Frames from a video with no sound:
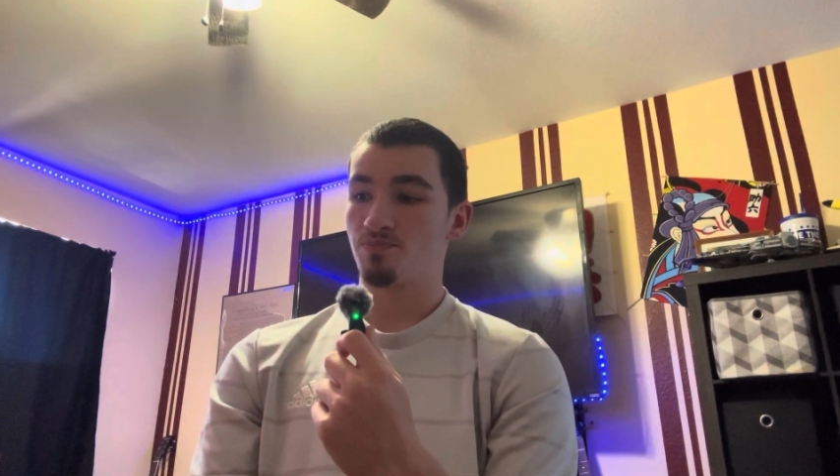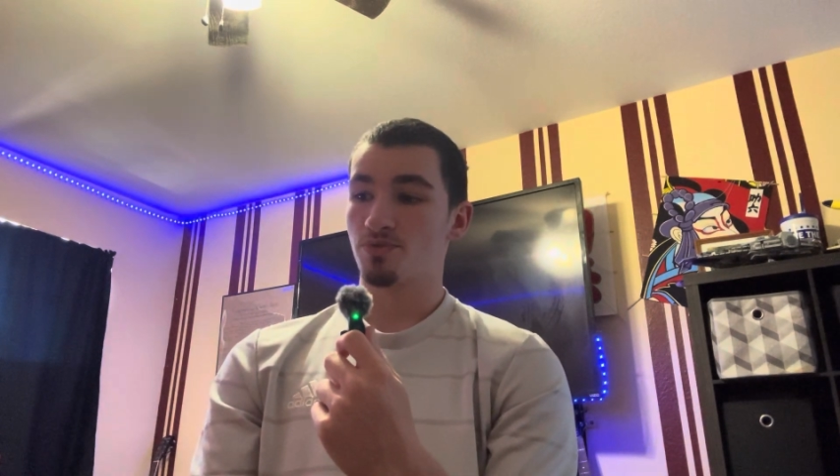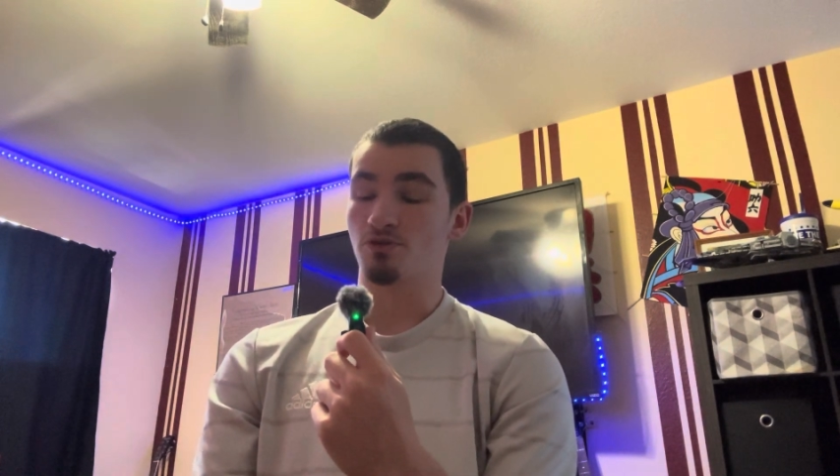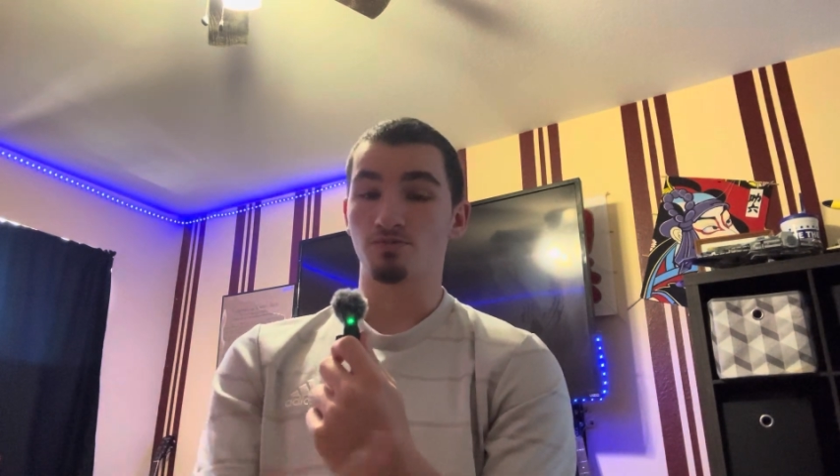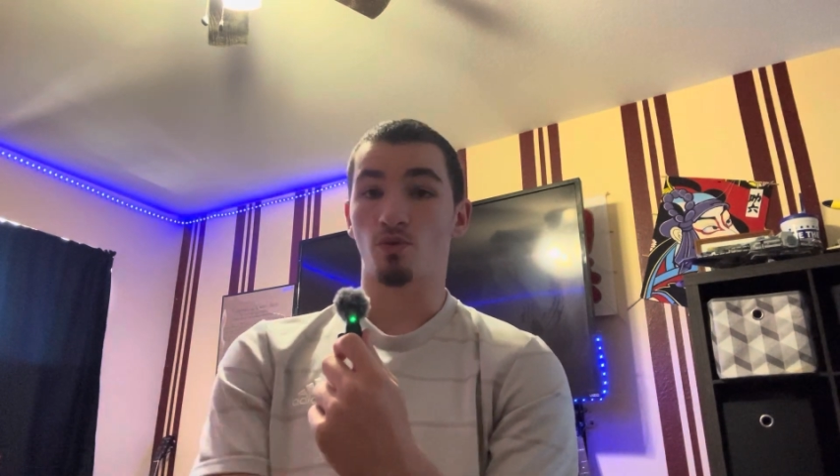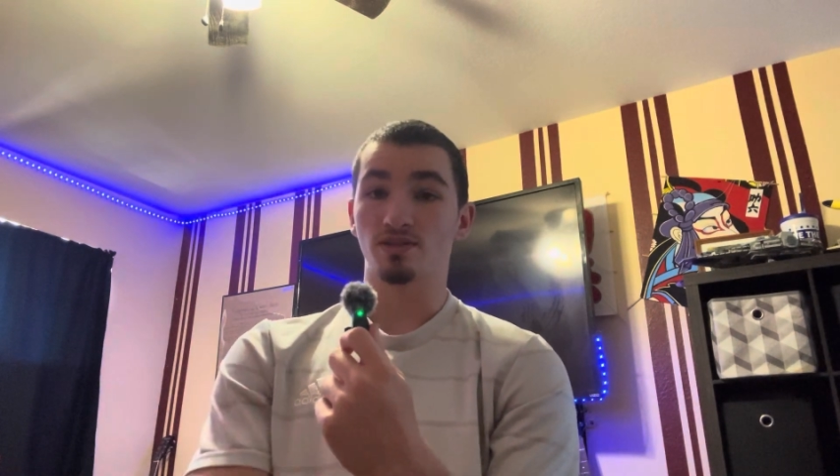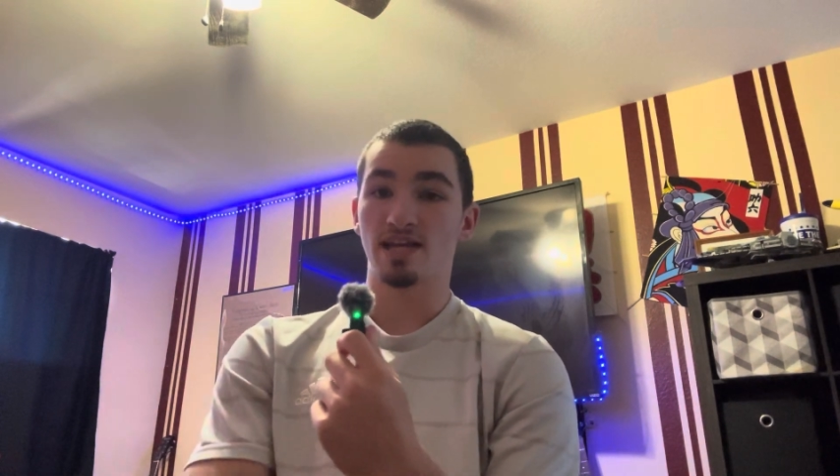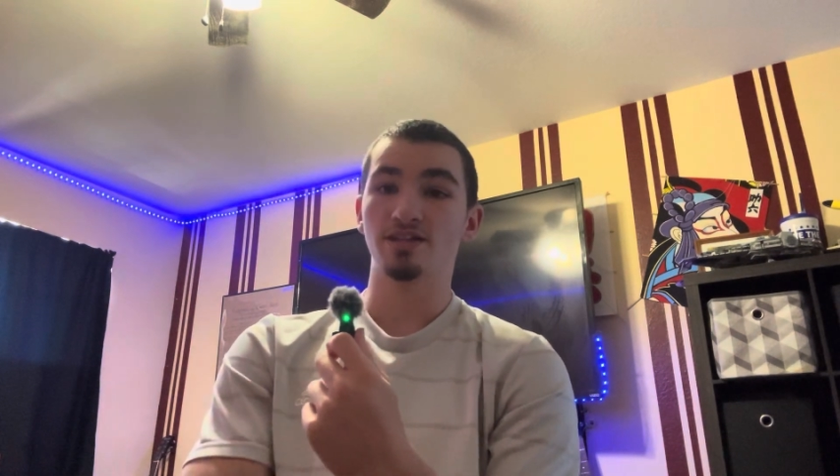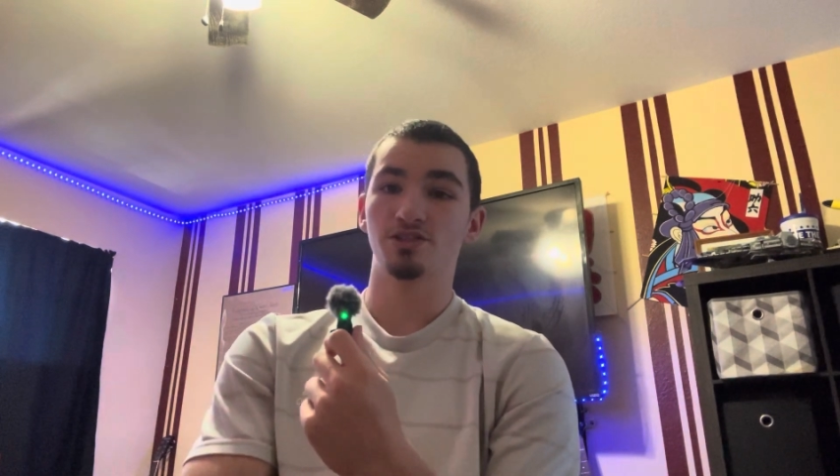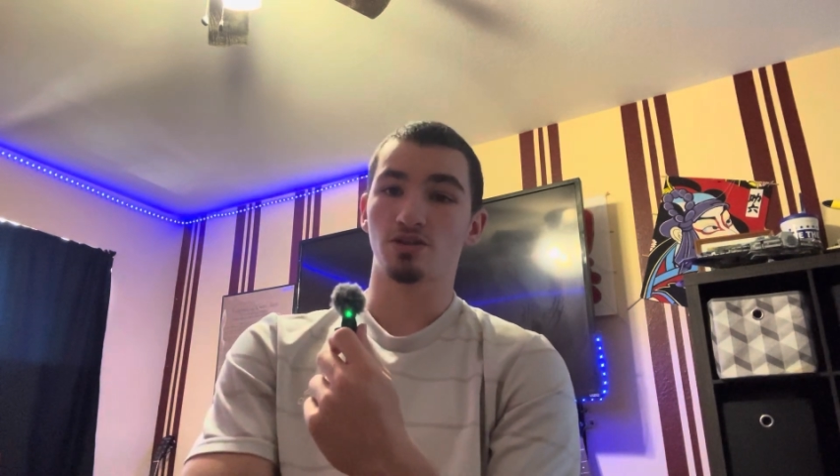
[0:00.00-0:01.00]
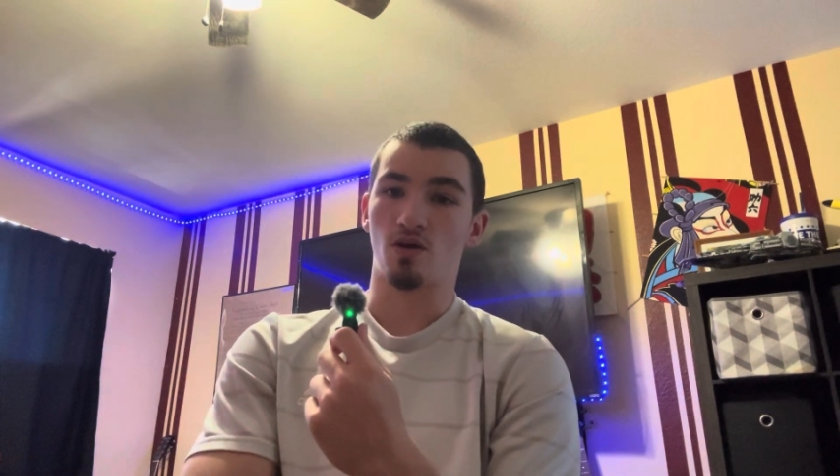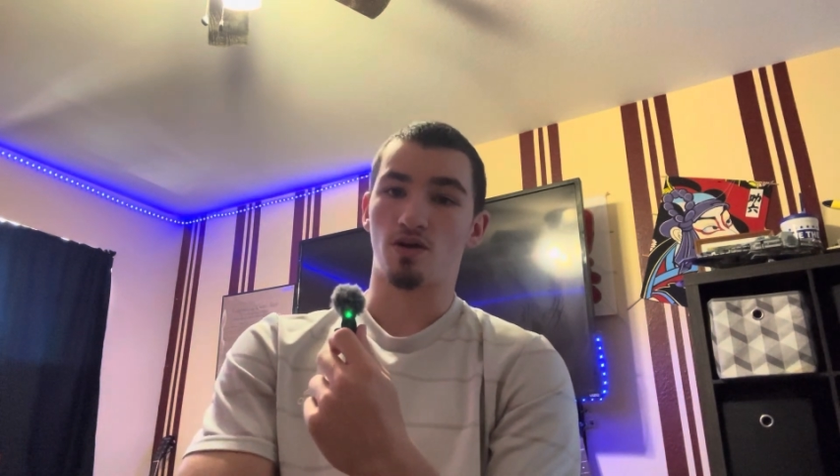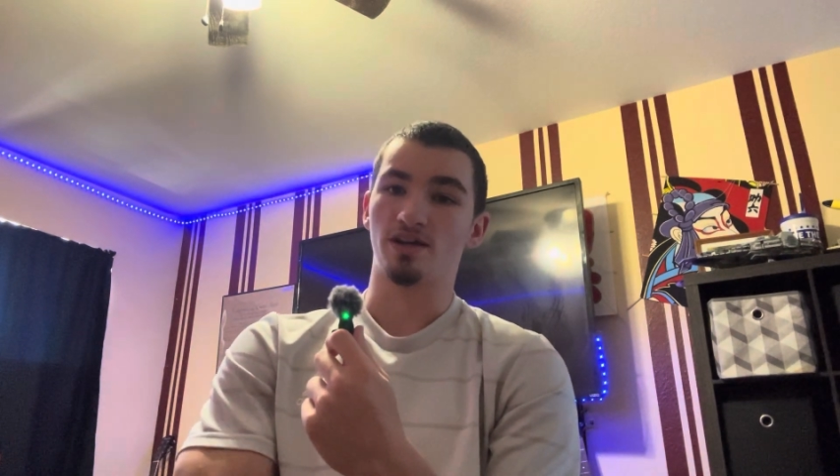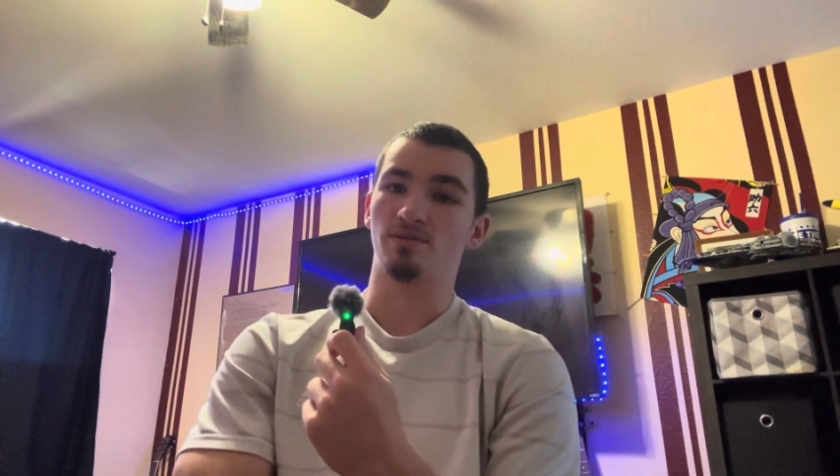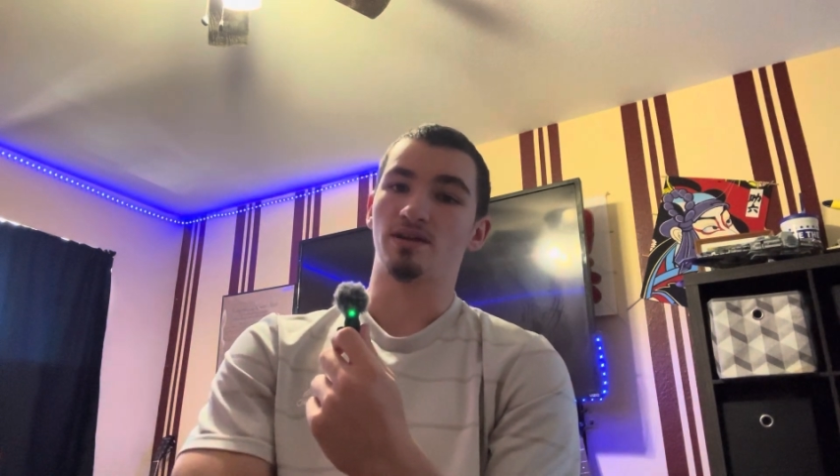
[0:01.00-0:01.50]
There's more tension
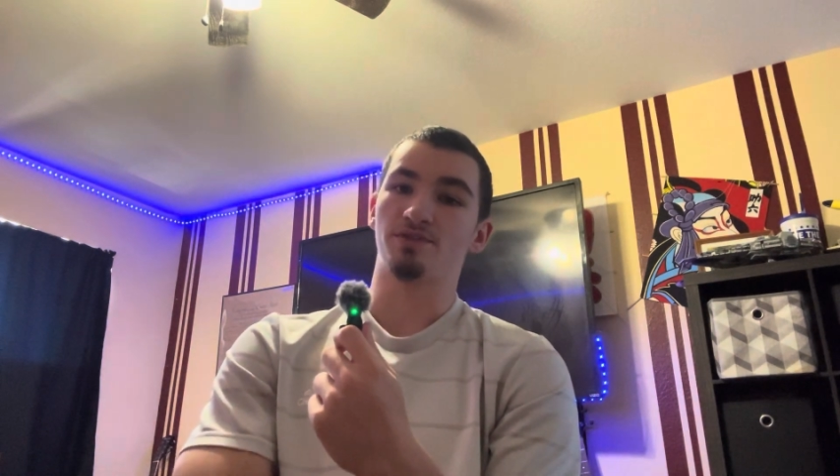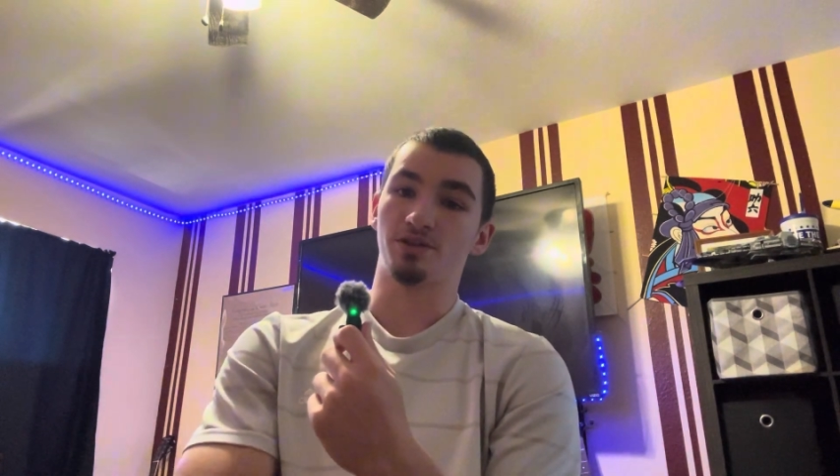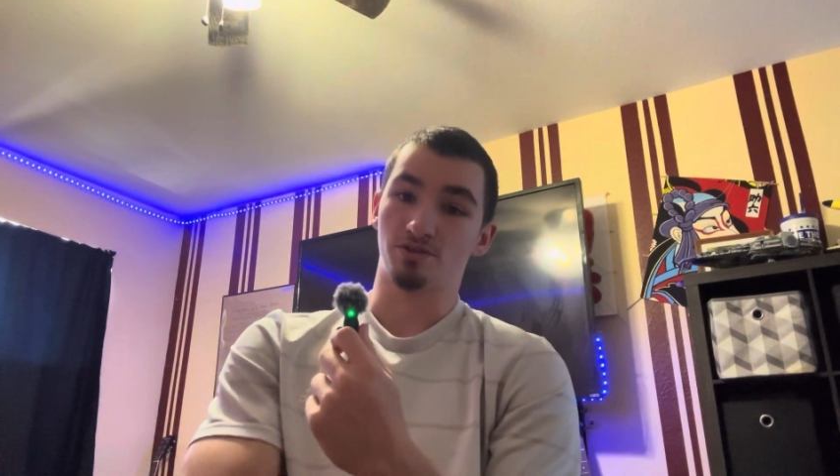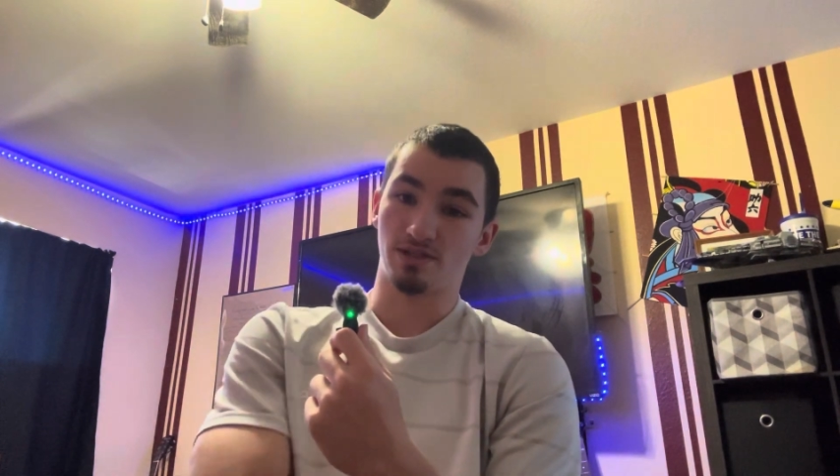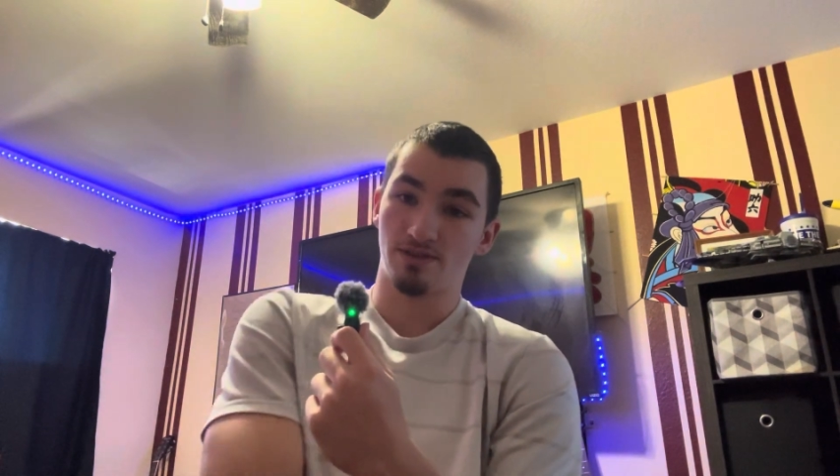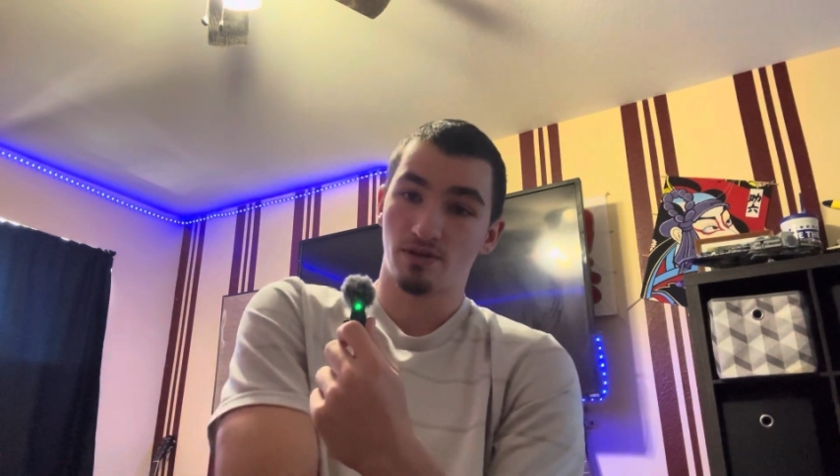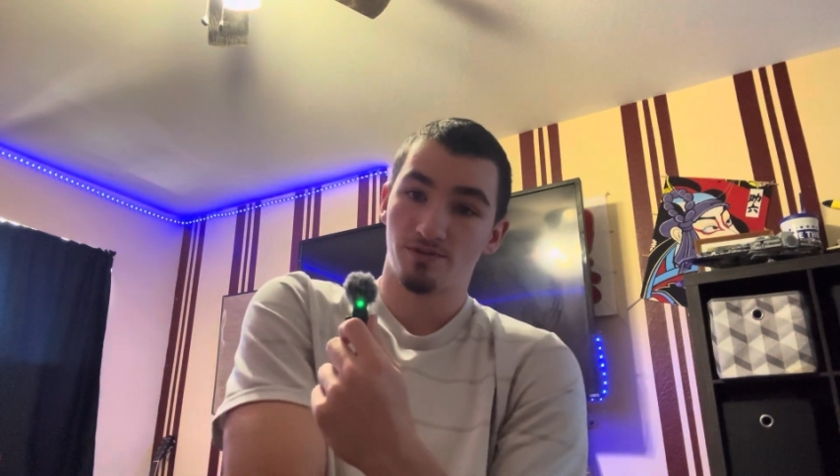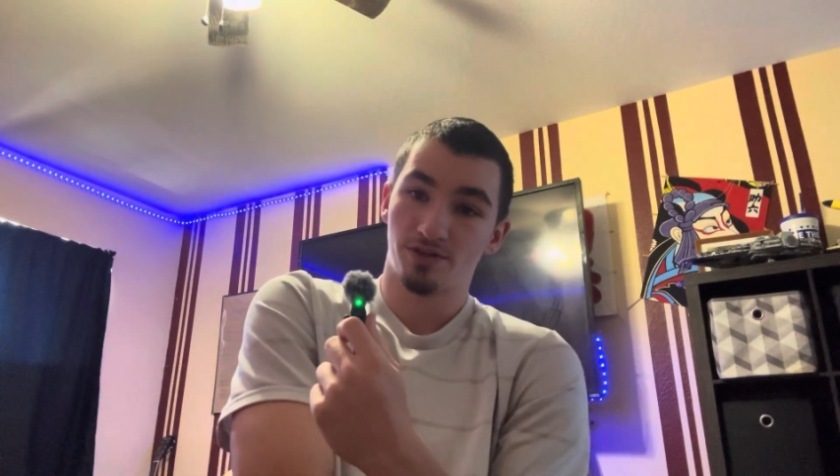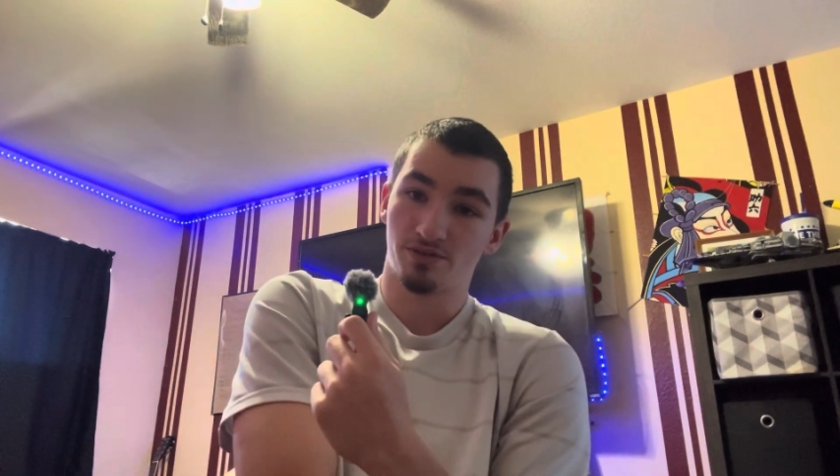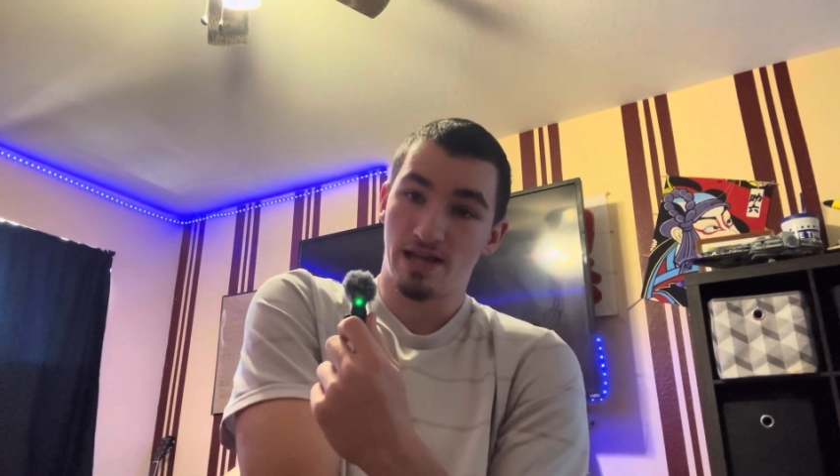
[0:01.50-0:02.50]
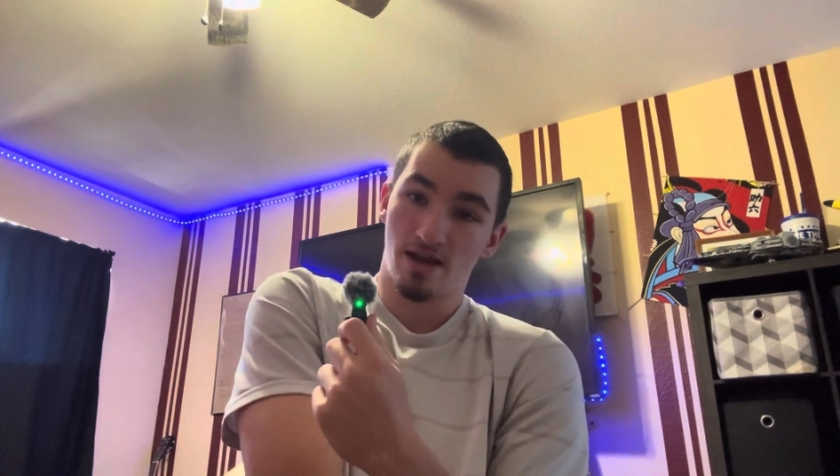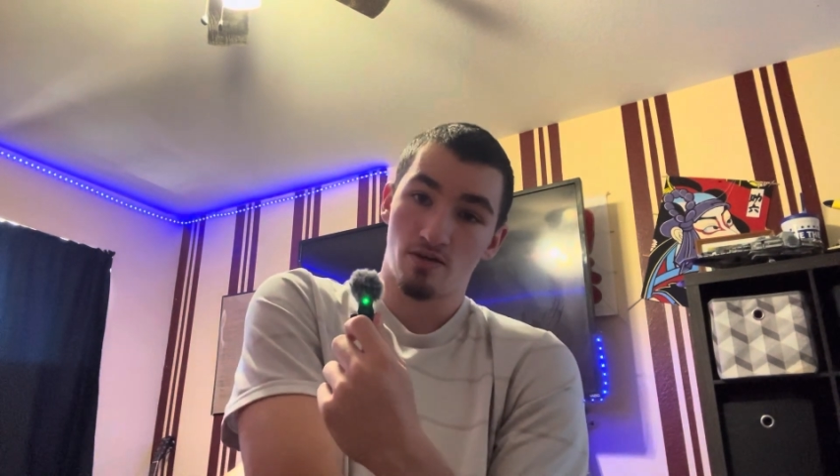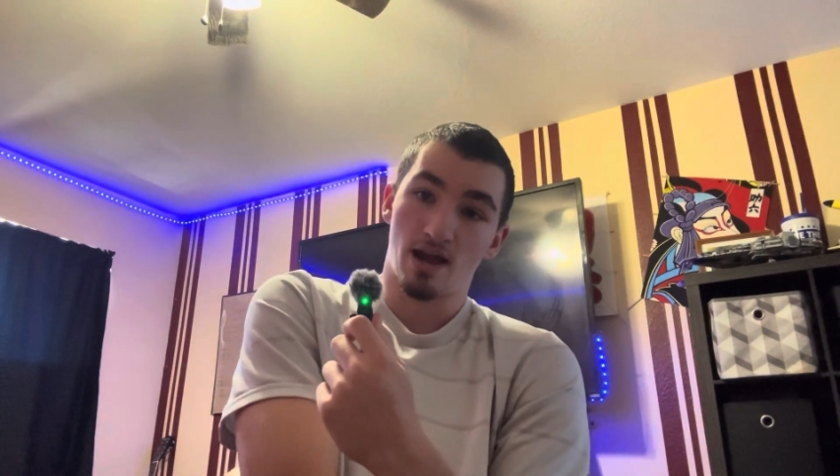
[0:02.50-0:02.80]
on it even whenever you're down.